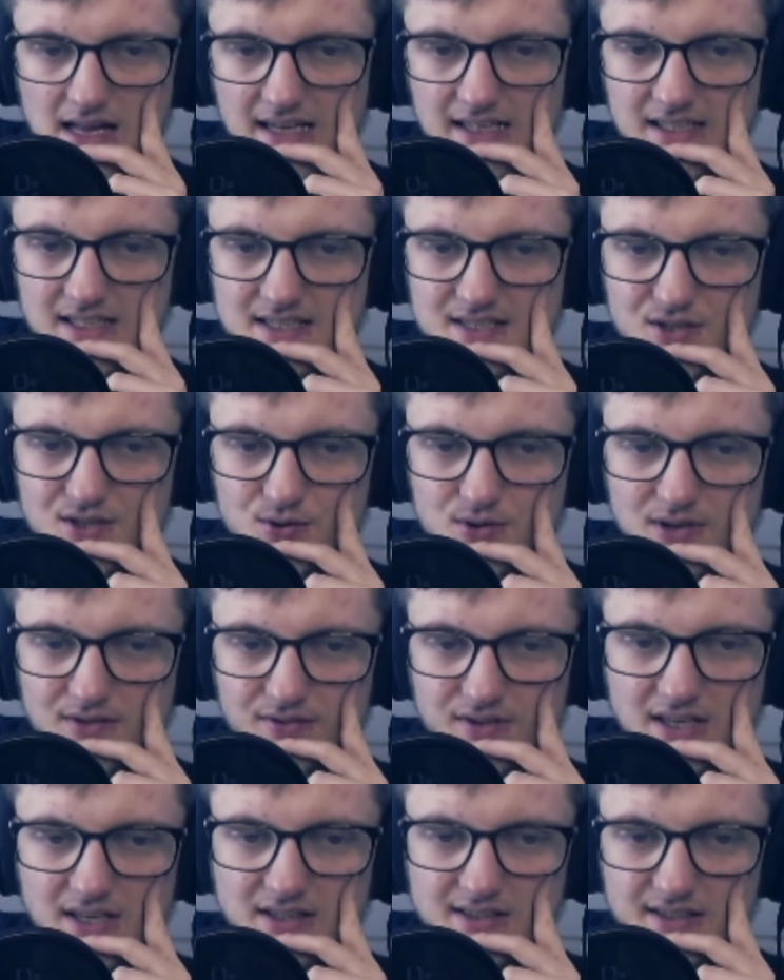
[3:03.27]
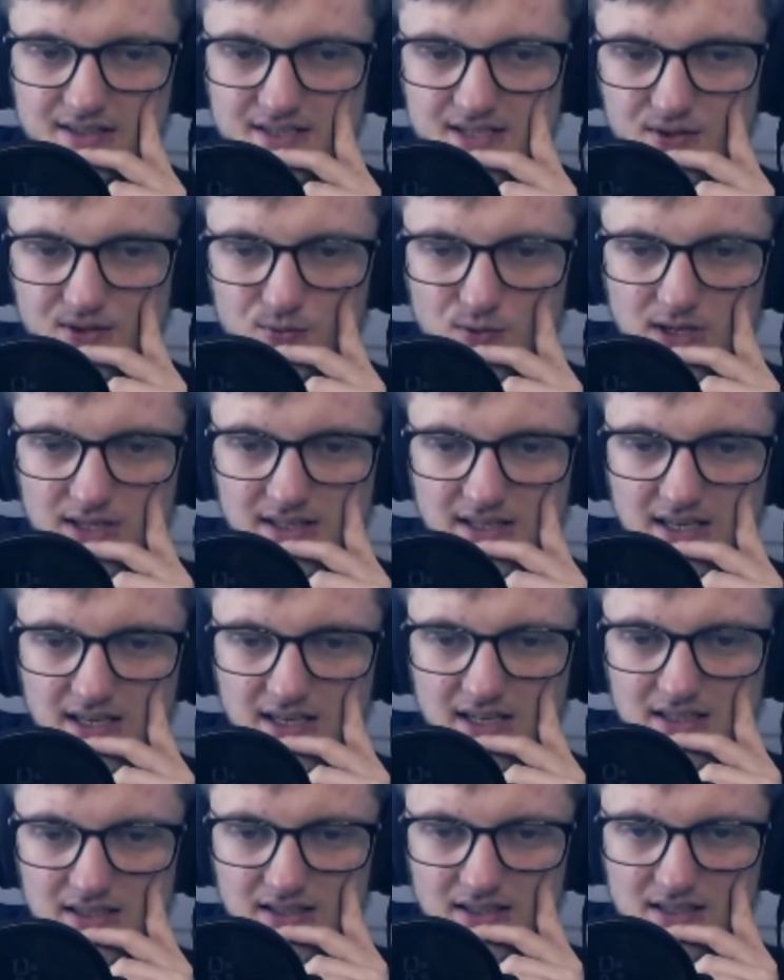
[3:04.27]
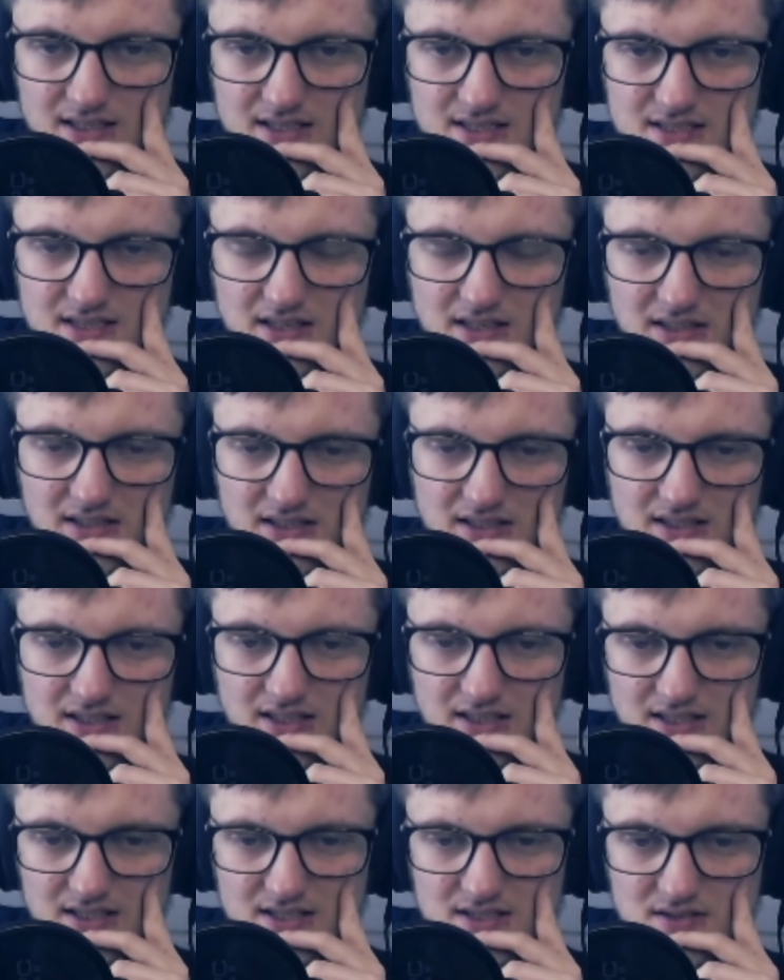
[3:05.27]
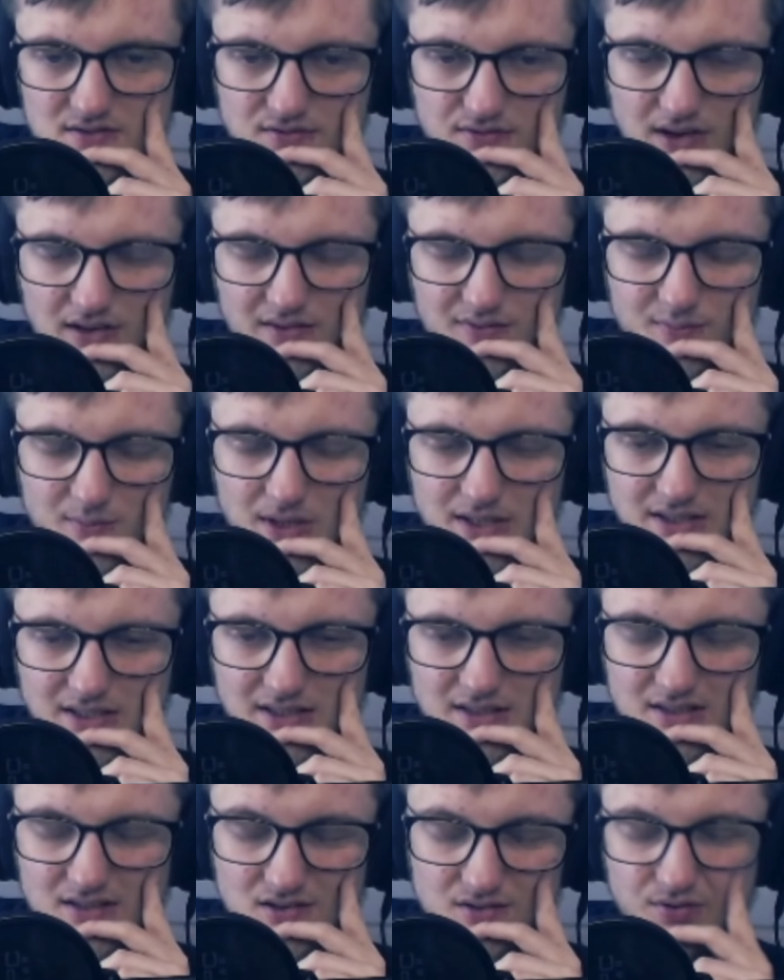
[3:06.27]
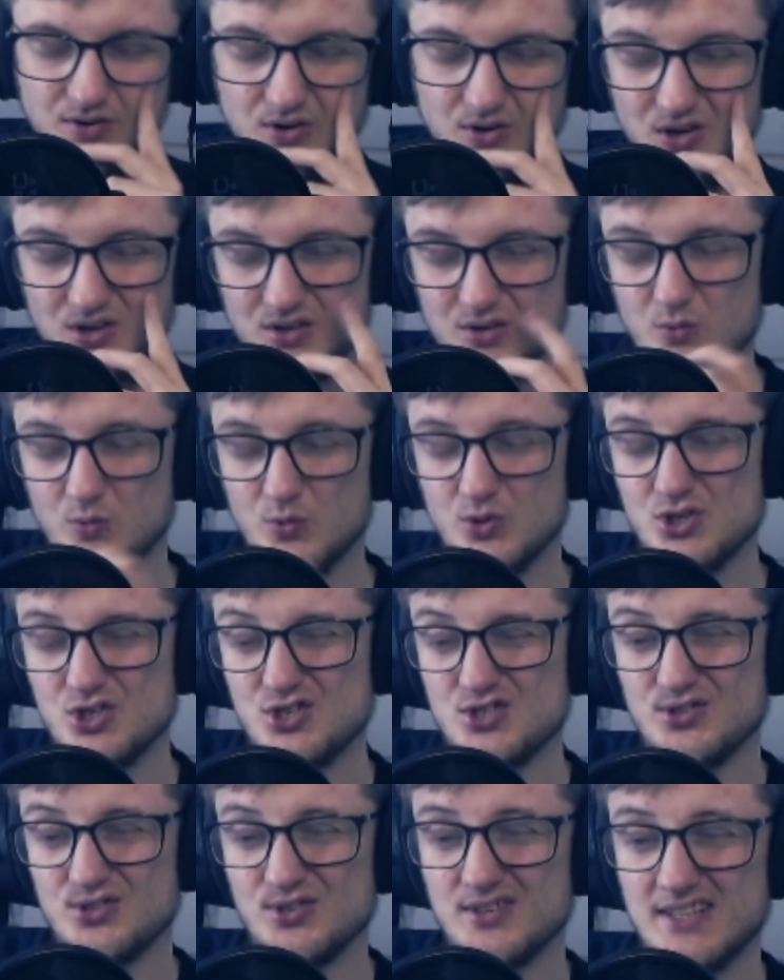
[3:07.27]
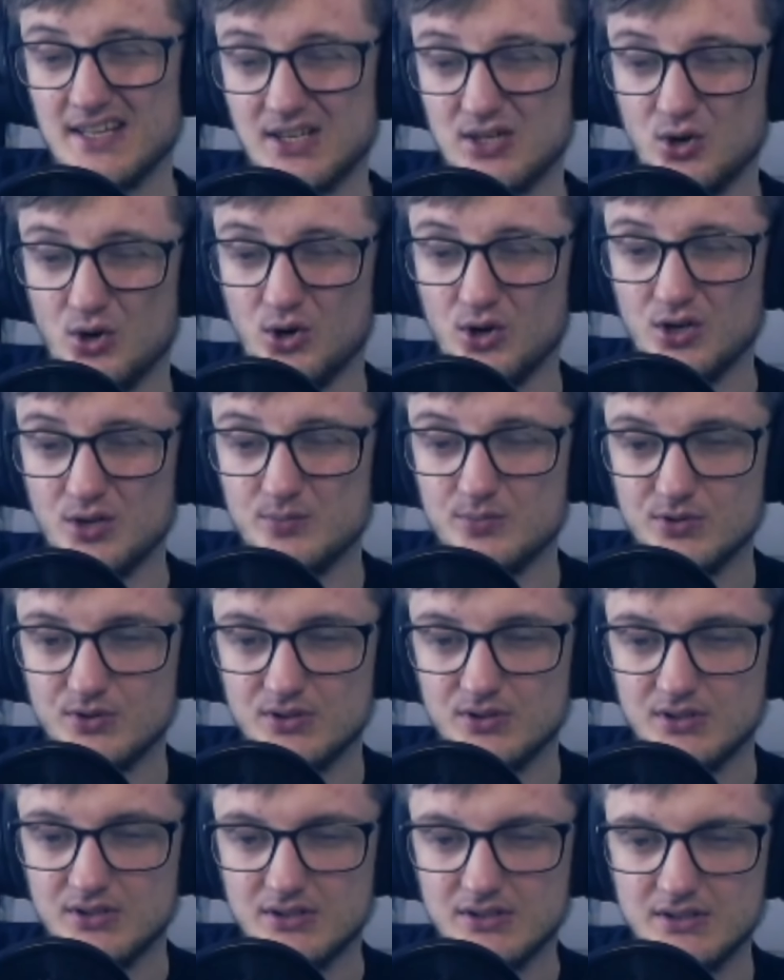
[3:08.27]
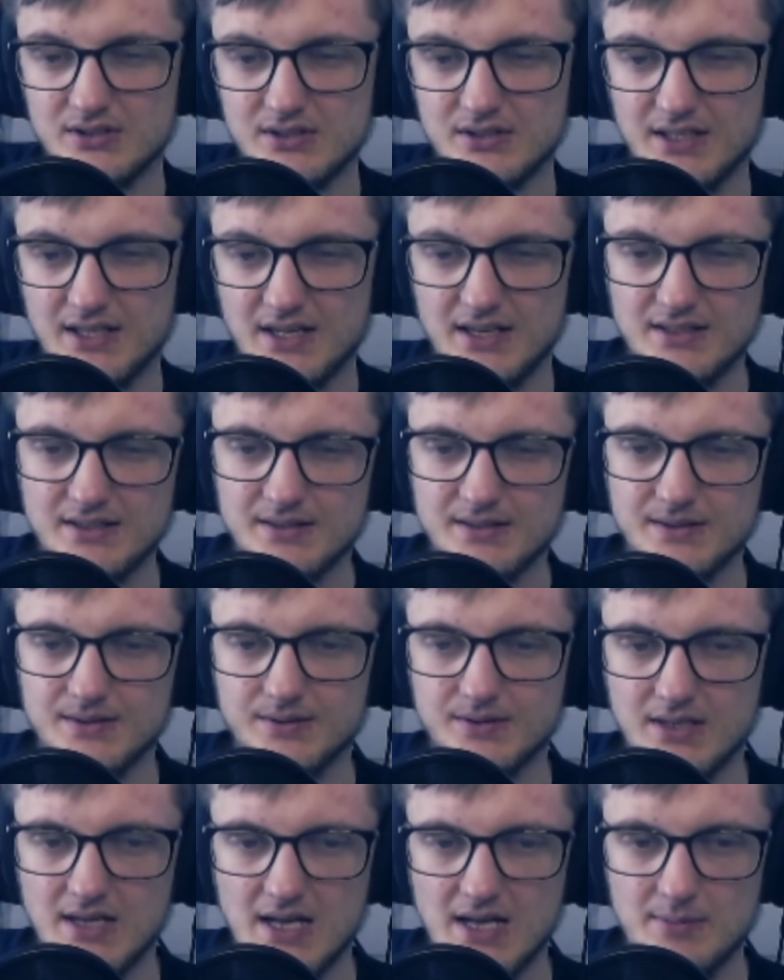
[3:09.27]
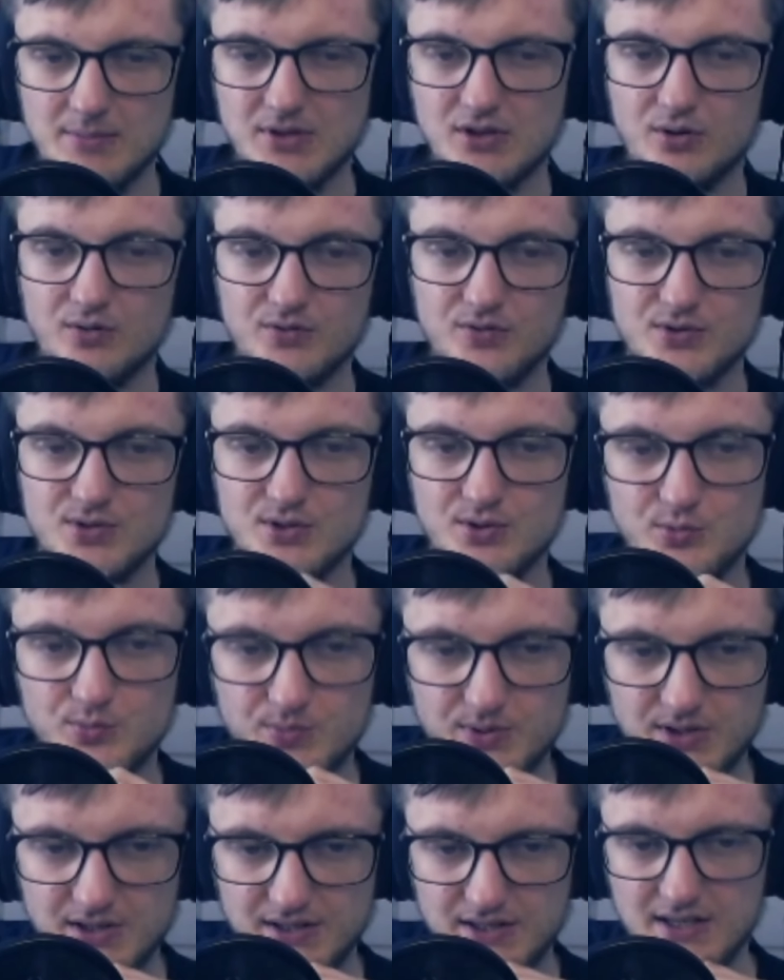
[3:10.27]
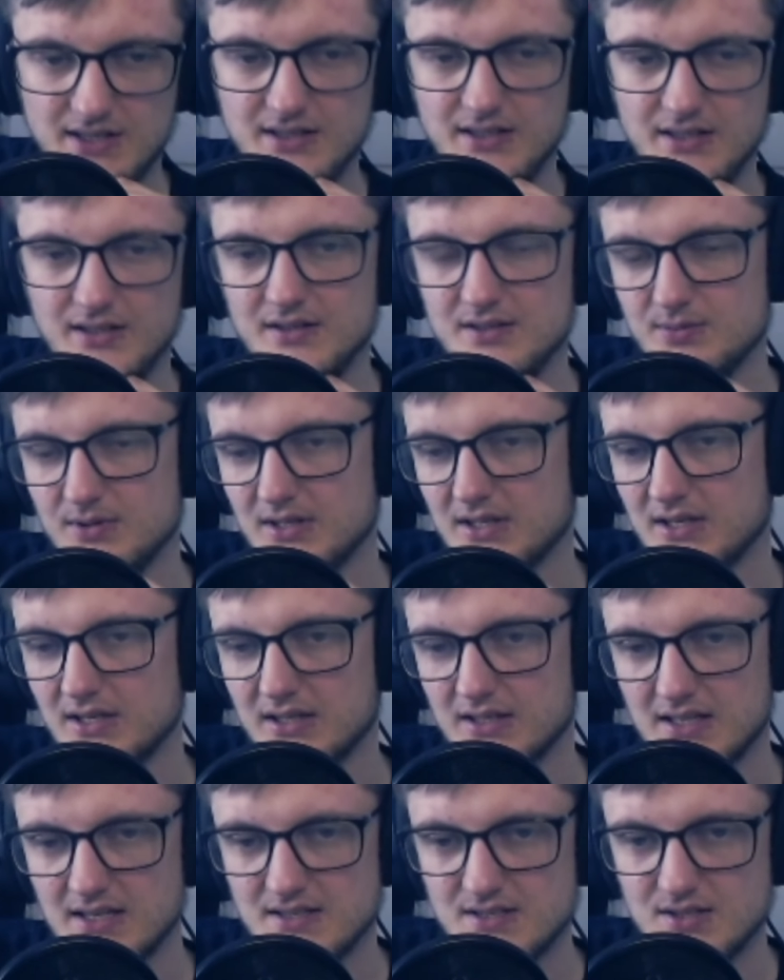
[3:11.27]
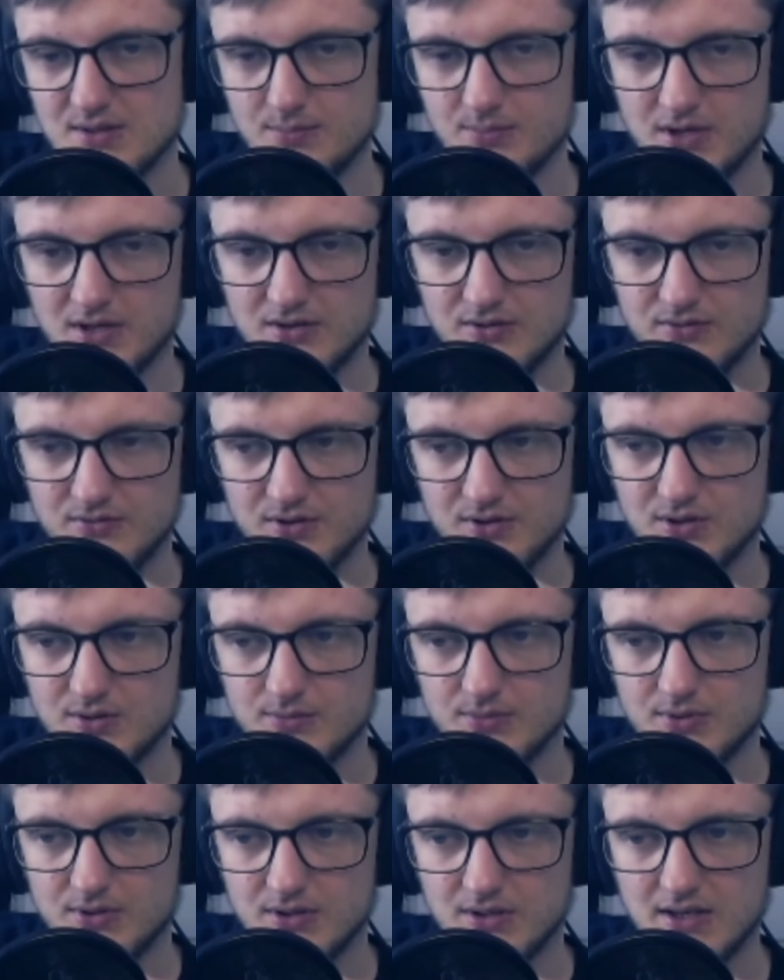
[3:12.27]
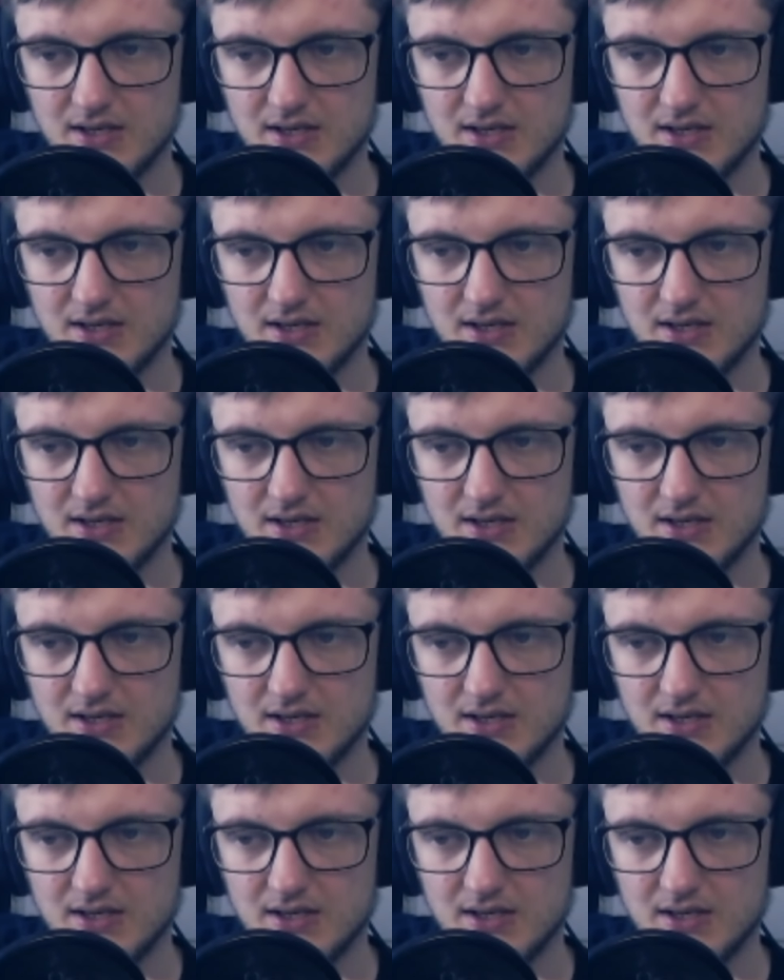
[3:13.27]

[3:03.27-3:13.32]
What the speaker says: Like, let's say you have Gatalyst and 1 Keg, it suddenly it's 5 mana deal 4, which is not like horrible, right? I mean, obviously you played Gatalyst, but like, that's the part of the comp.